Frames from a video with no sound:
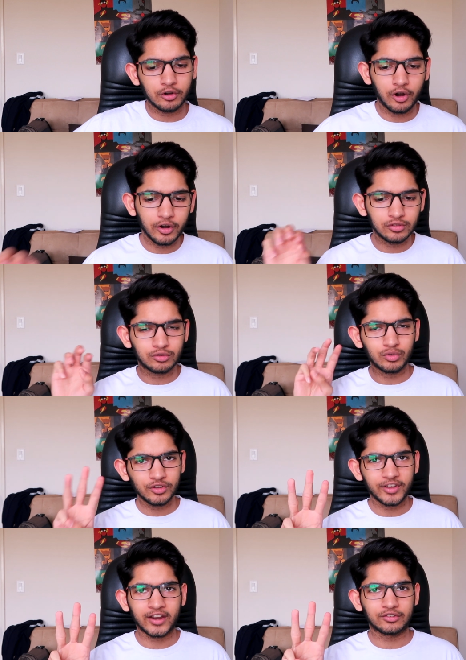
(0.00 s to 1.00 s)
there are three
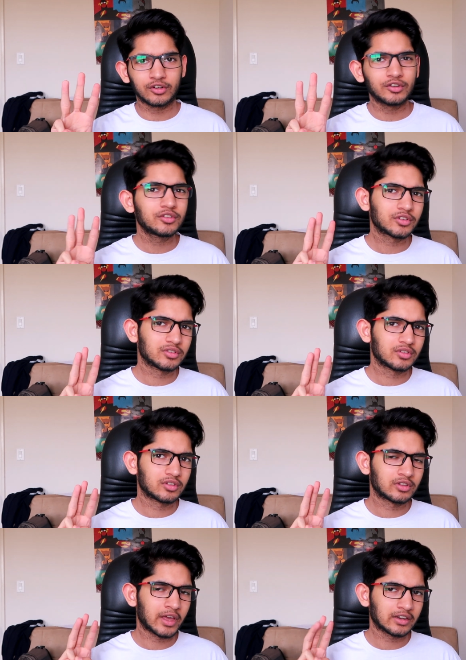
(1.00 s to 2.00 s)
factors
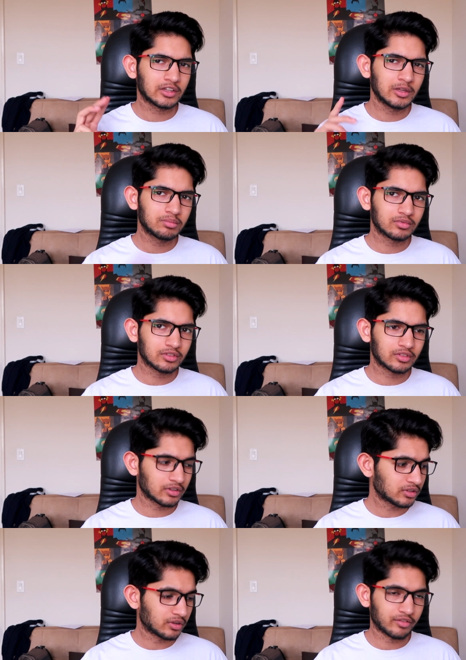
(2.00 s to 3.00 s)
that keep
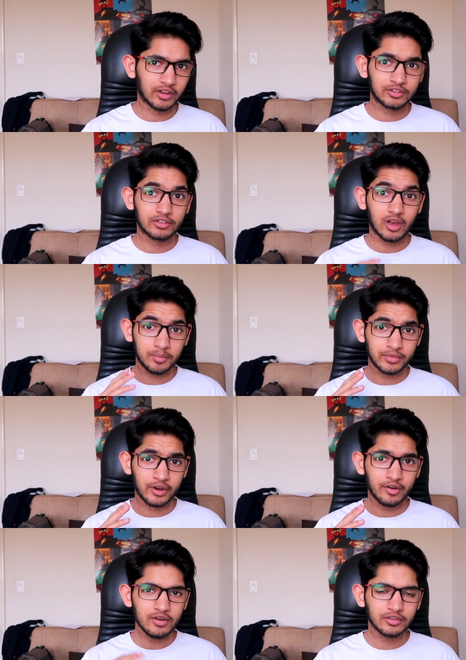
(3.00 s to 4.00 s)
this device up
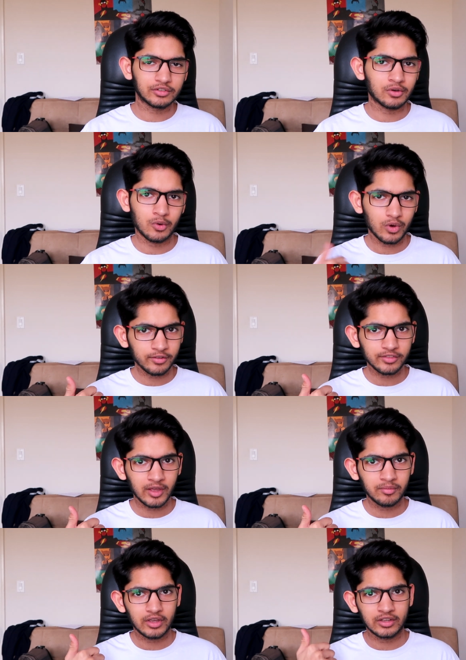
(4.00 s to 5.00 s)
there. So one of
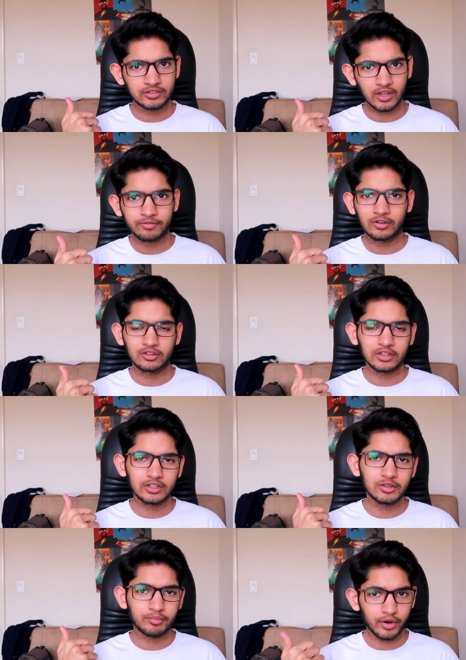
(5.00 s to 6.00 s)
them is
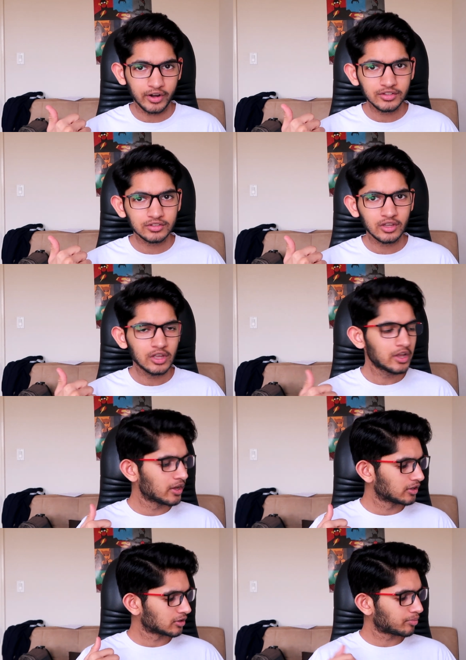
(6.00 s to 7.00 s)
definitely the price.
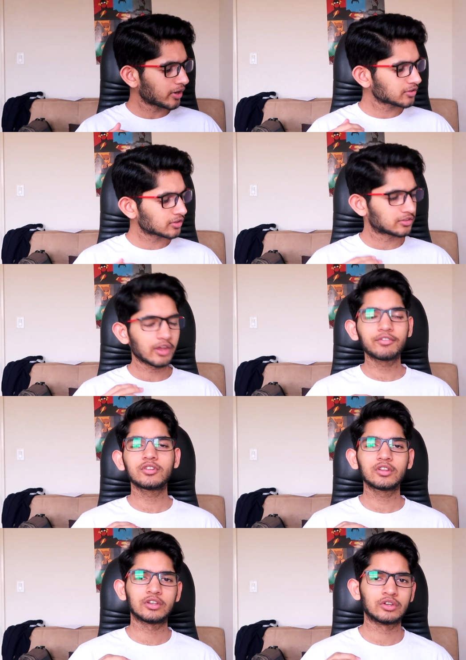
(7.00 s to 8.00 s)
The price is
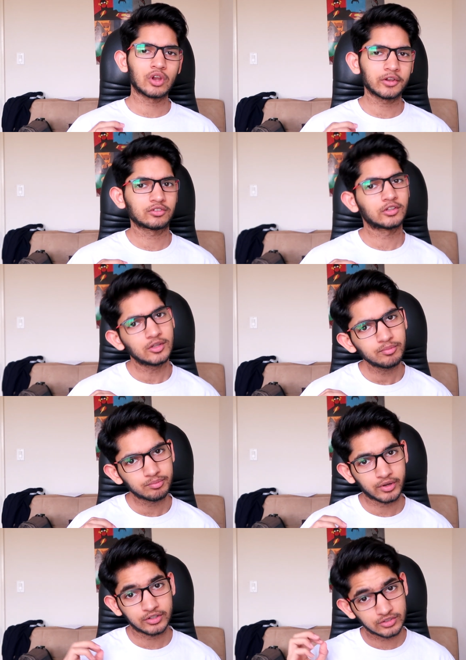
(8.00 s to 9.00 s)
definitely not cheap,
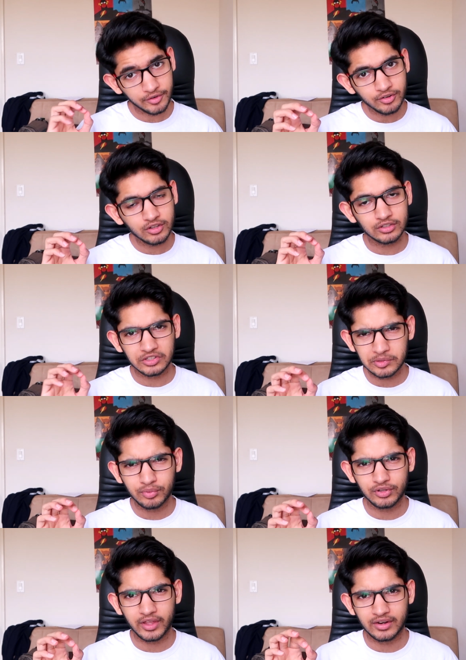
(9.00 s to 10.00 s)
but it's definitely
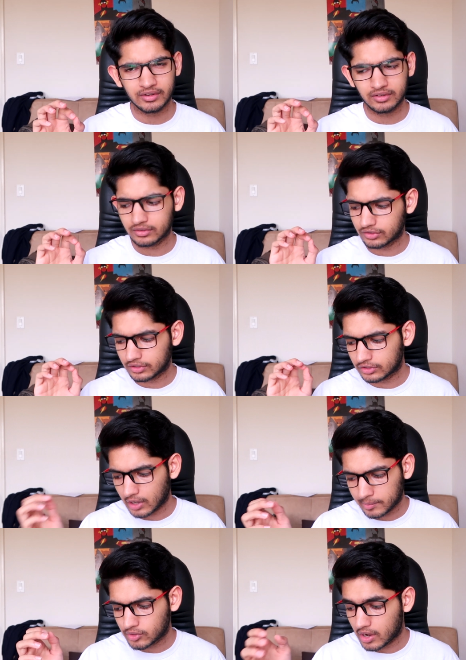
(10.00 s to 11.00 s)
cheaper than the
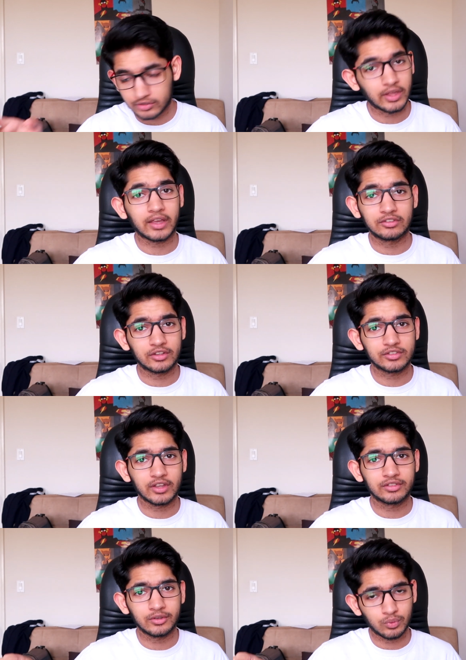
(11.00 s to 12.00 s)
top dogs, like I just
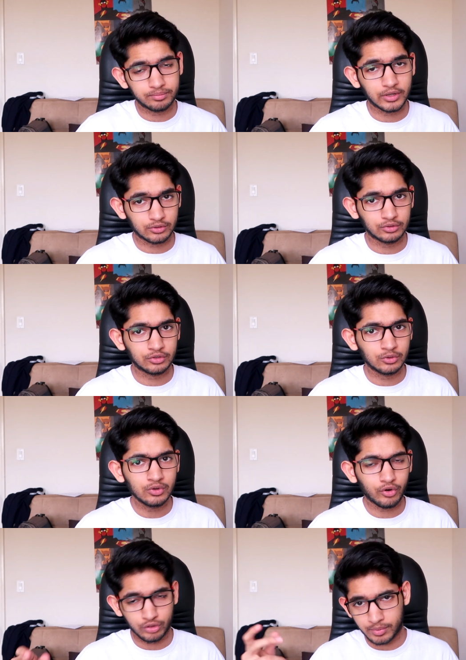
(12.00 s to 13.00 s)
said, the Pixel
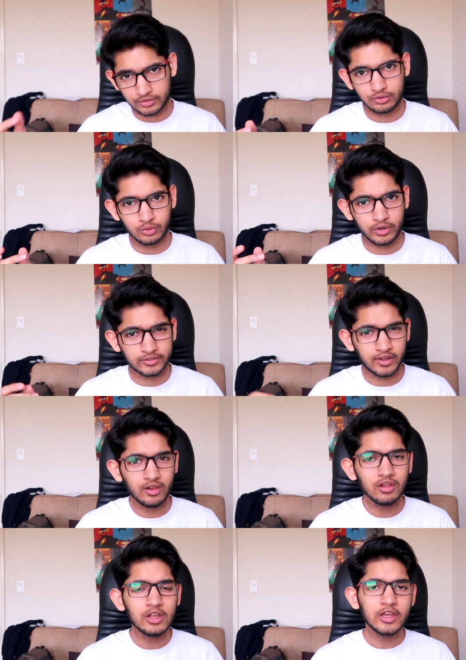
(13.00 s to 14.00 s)
2 or the Pixel 2 XL,